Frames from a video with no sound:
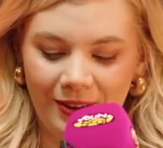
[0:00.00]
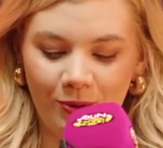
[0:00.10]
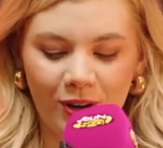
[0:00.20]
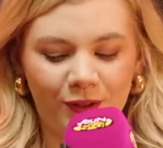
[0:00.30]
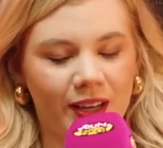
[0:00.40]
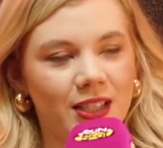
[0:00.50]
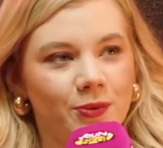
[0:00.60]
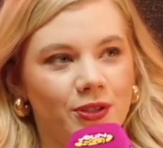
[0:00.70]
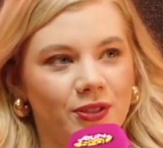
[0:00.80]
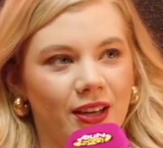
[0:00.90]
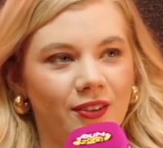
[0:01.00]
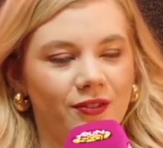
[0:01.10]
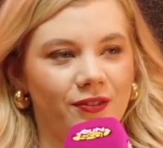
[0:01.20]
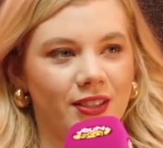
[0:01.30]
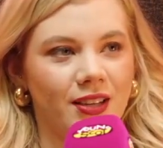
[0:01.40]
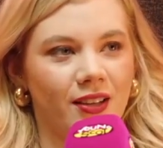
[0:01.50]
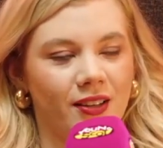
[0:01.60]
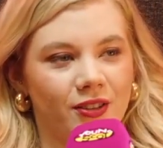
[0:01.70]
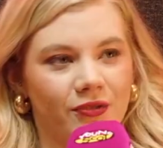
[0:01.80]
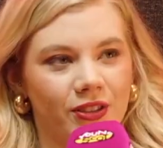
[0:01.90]
what advice would you give a slightly
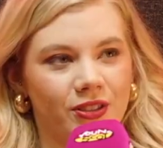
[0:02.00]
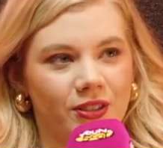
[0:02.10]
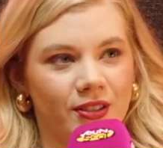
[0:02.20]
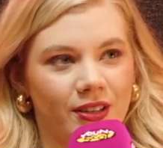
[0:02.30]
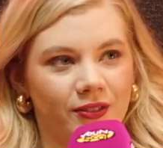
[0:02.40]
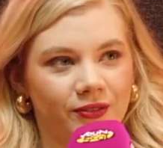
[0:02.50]
younger version of yourself?